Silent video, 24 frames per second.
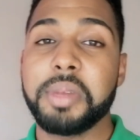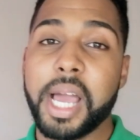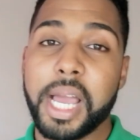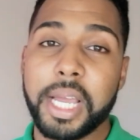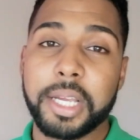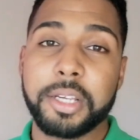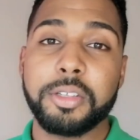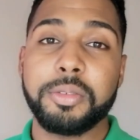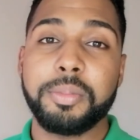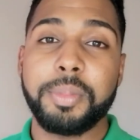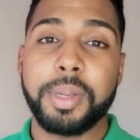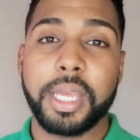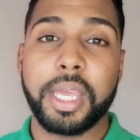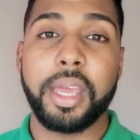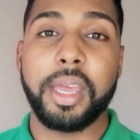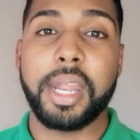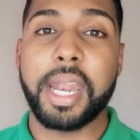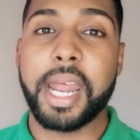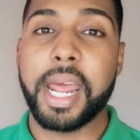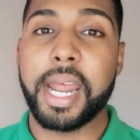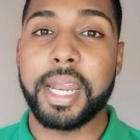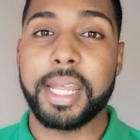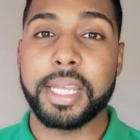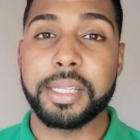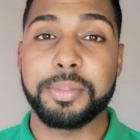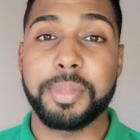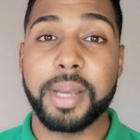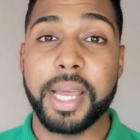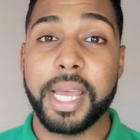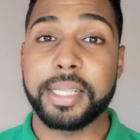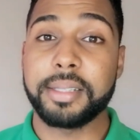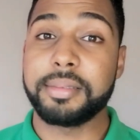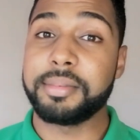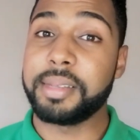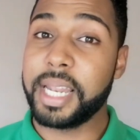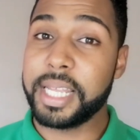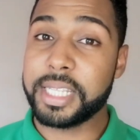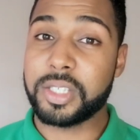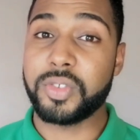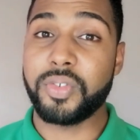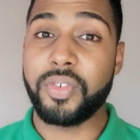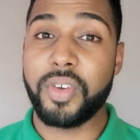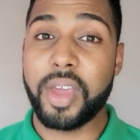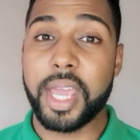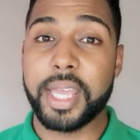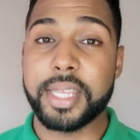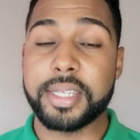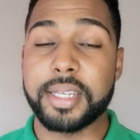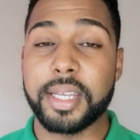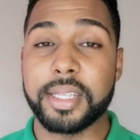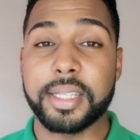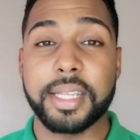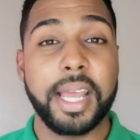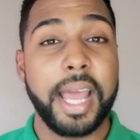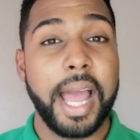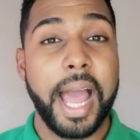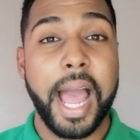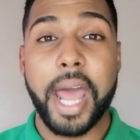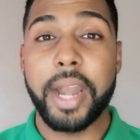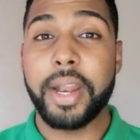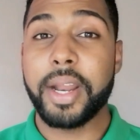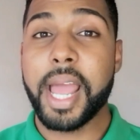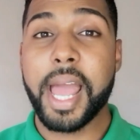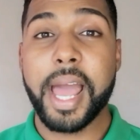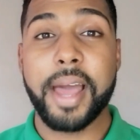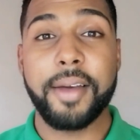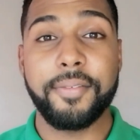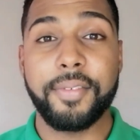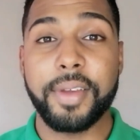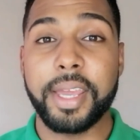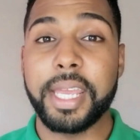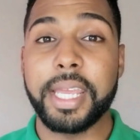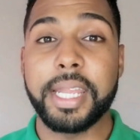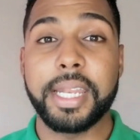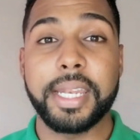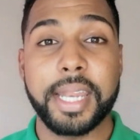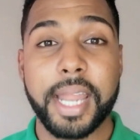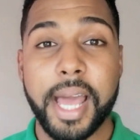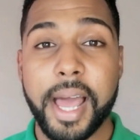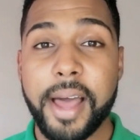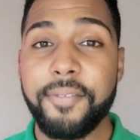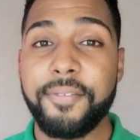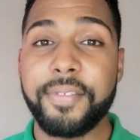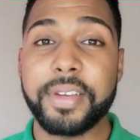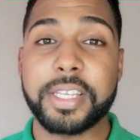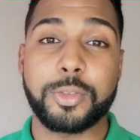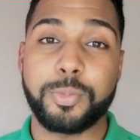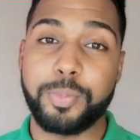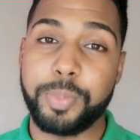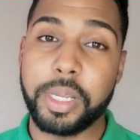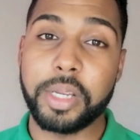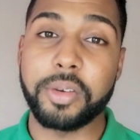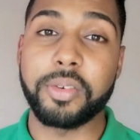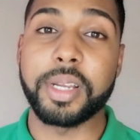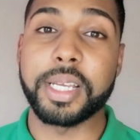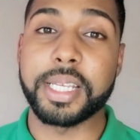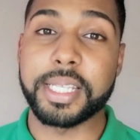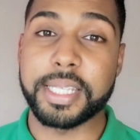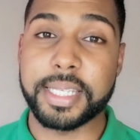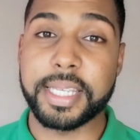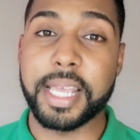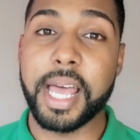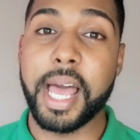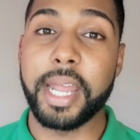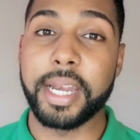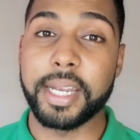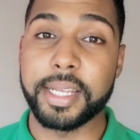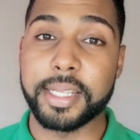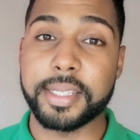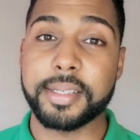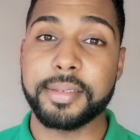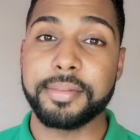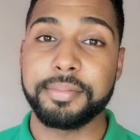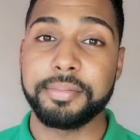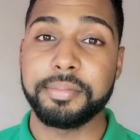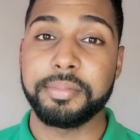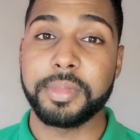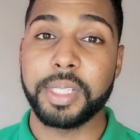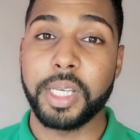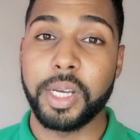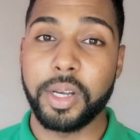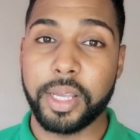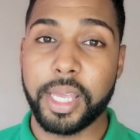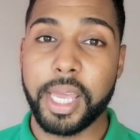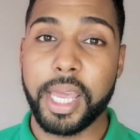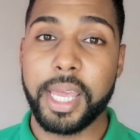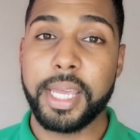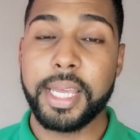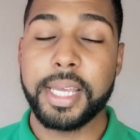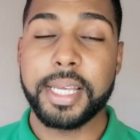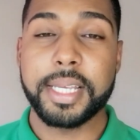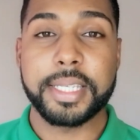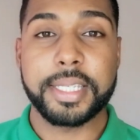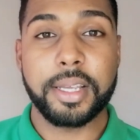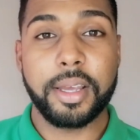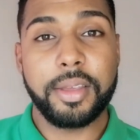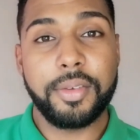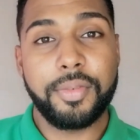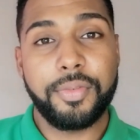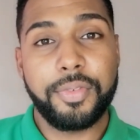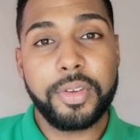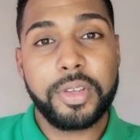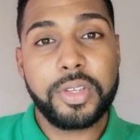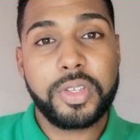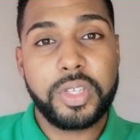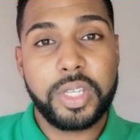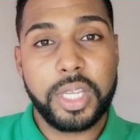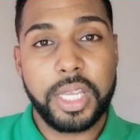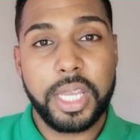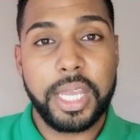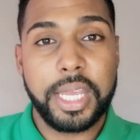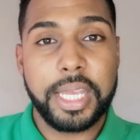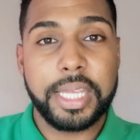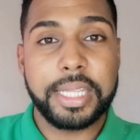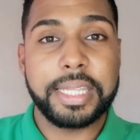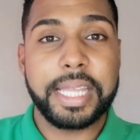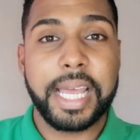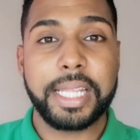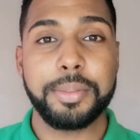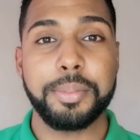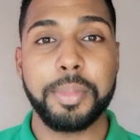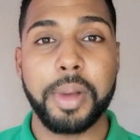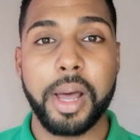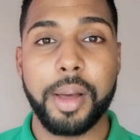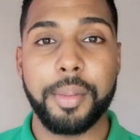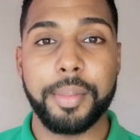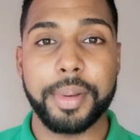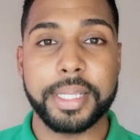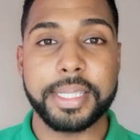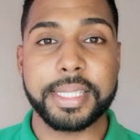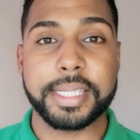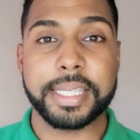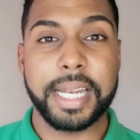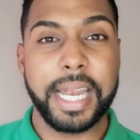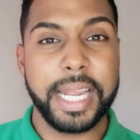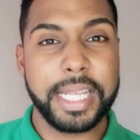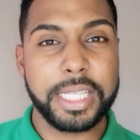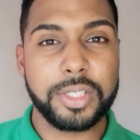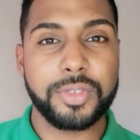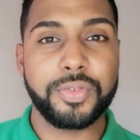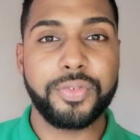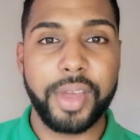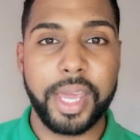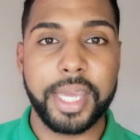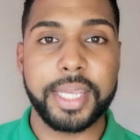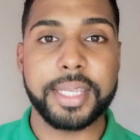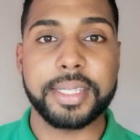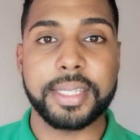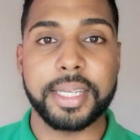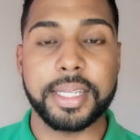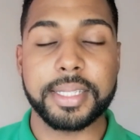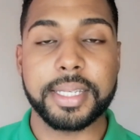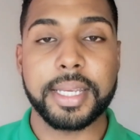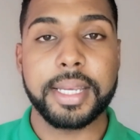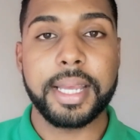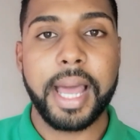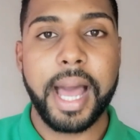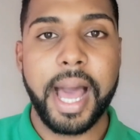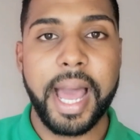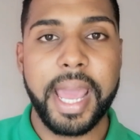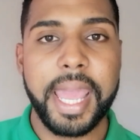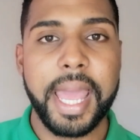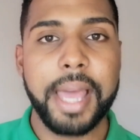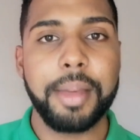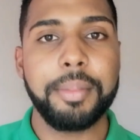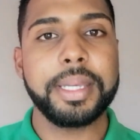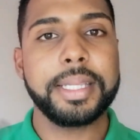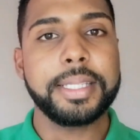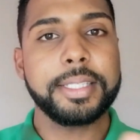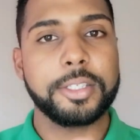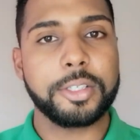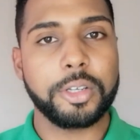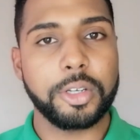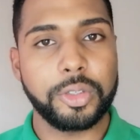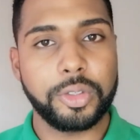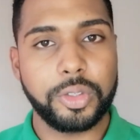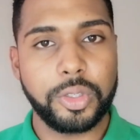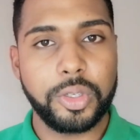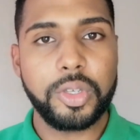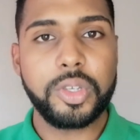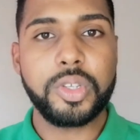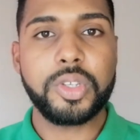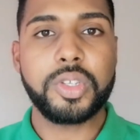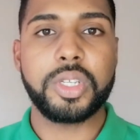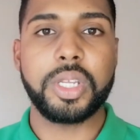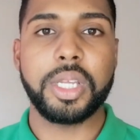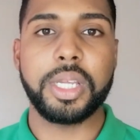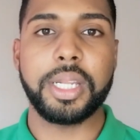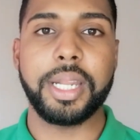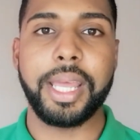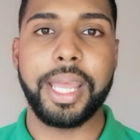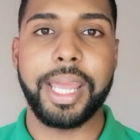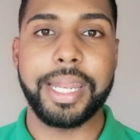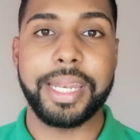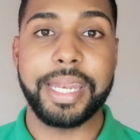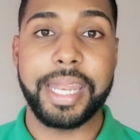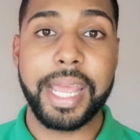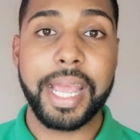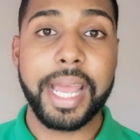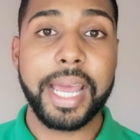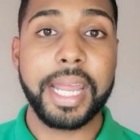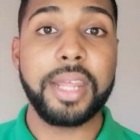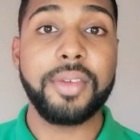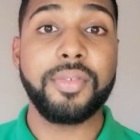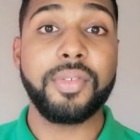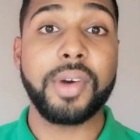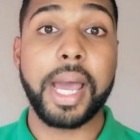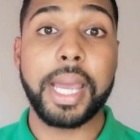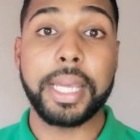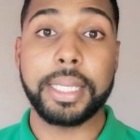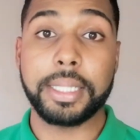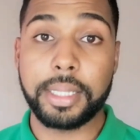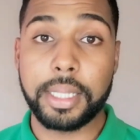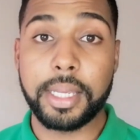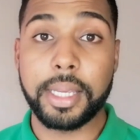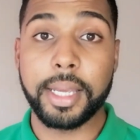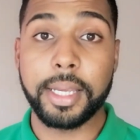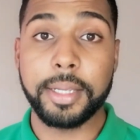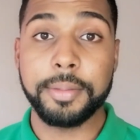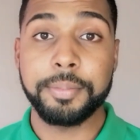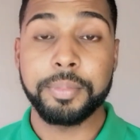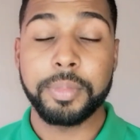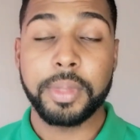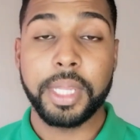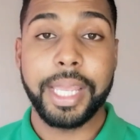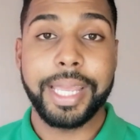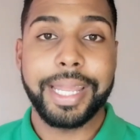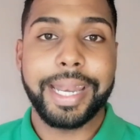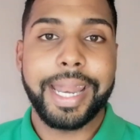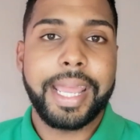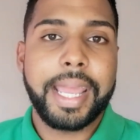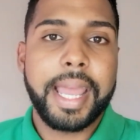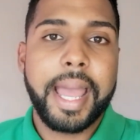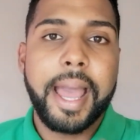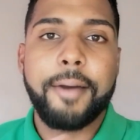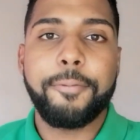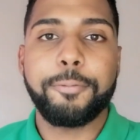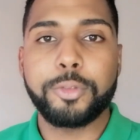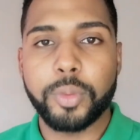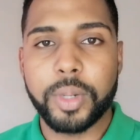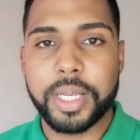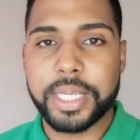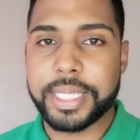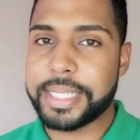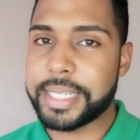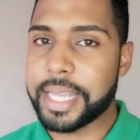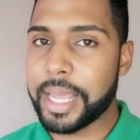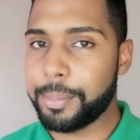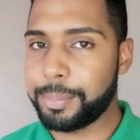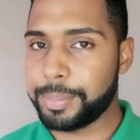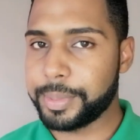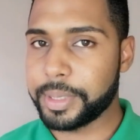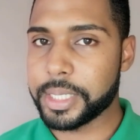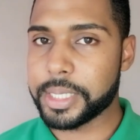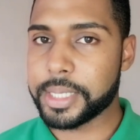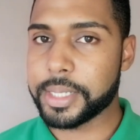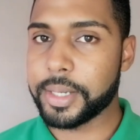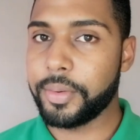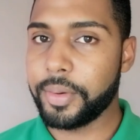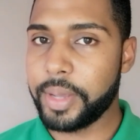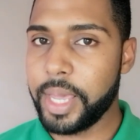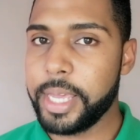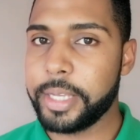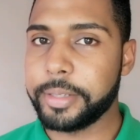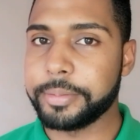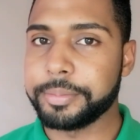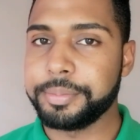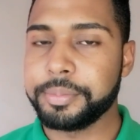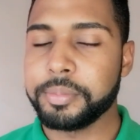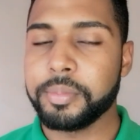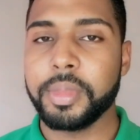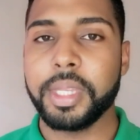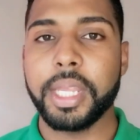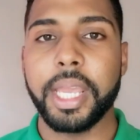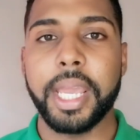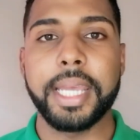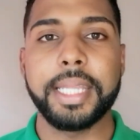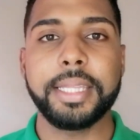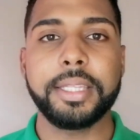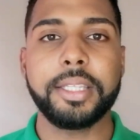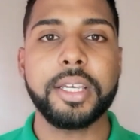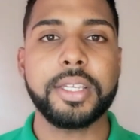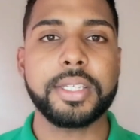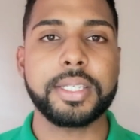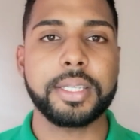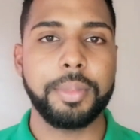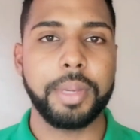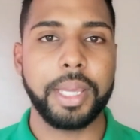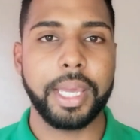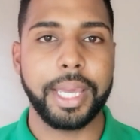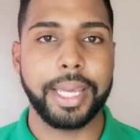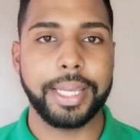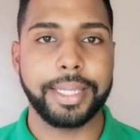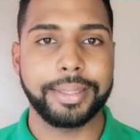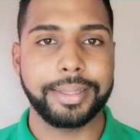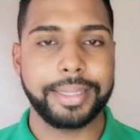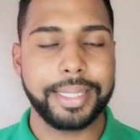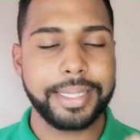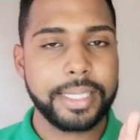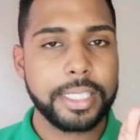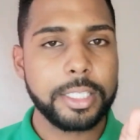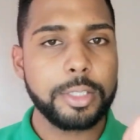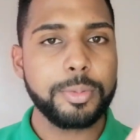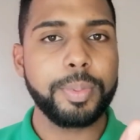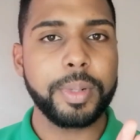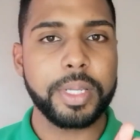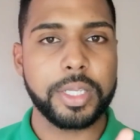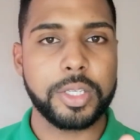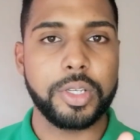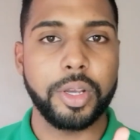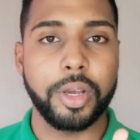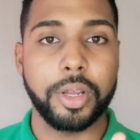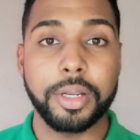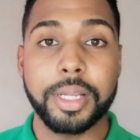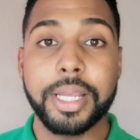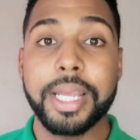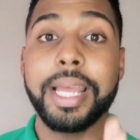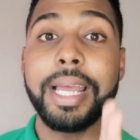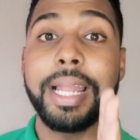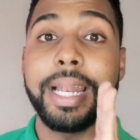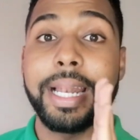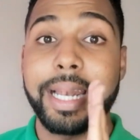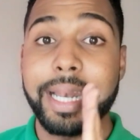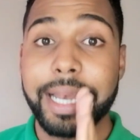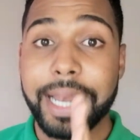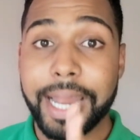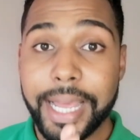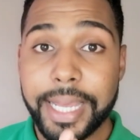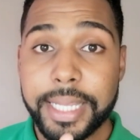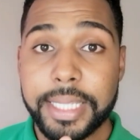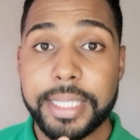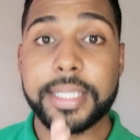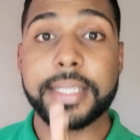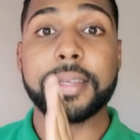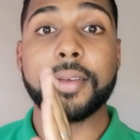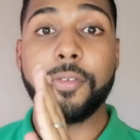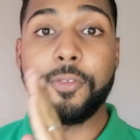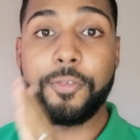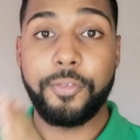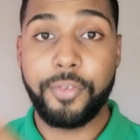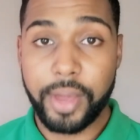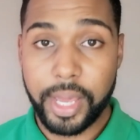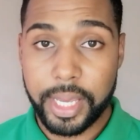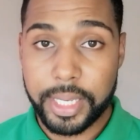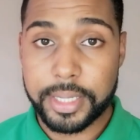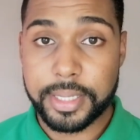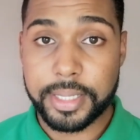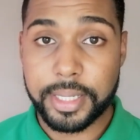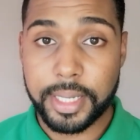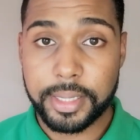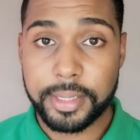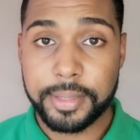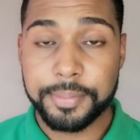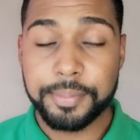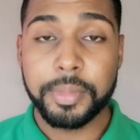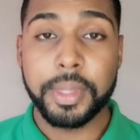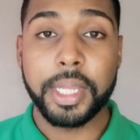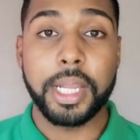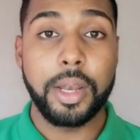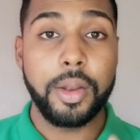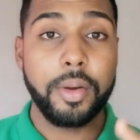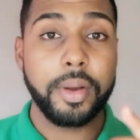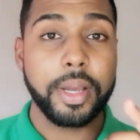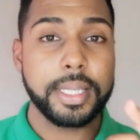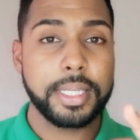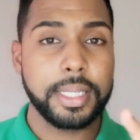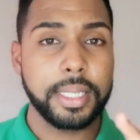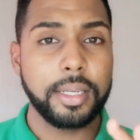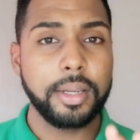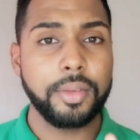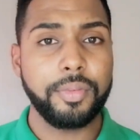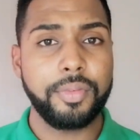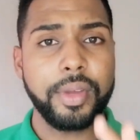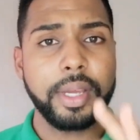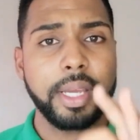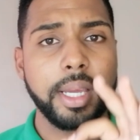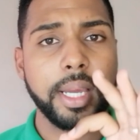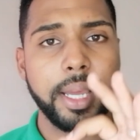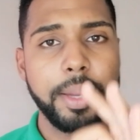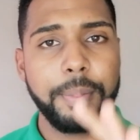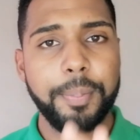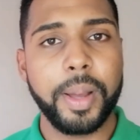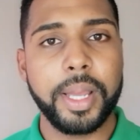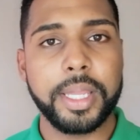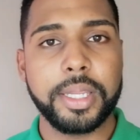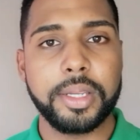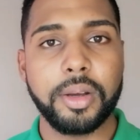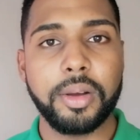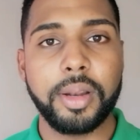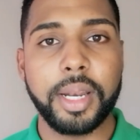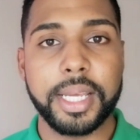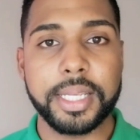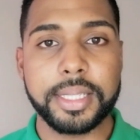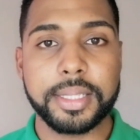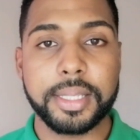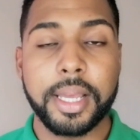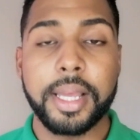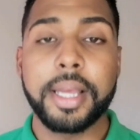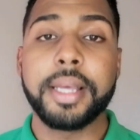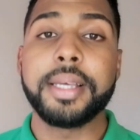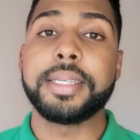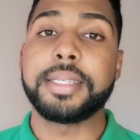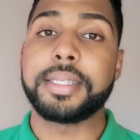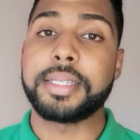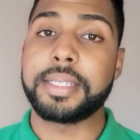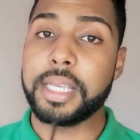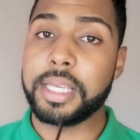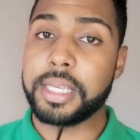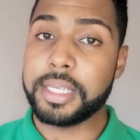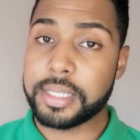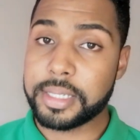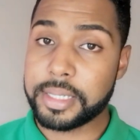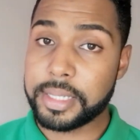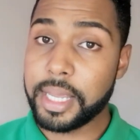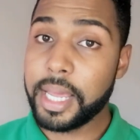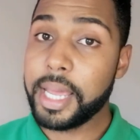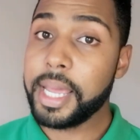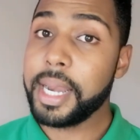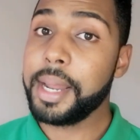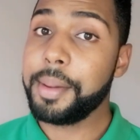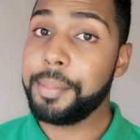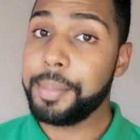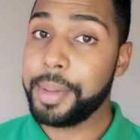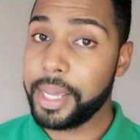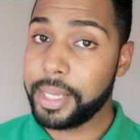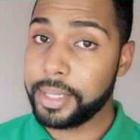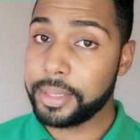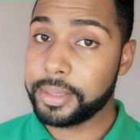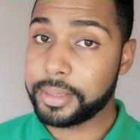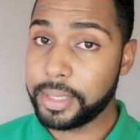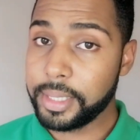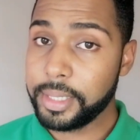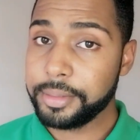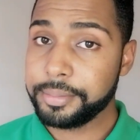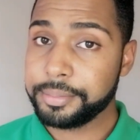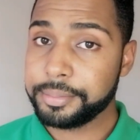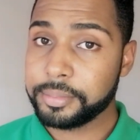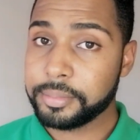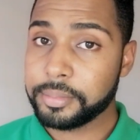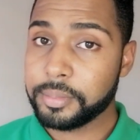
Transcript: I could be good at it, but let's face it, I don't have enough experience on it. Okay, so if you see in that moment, let's face it, I am introducing a negative idea and I have to accept it. Okay, entonces mi gente, esta expresión, let's face it, lo que significa en español es sinceramente.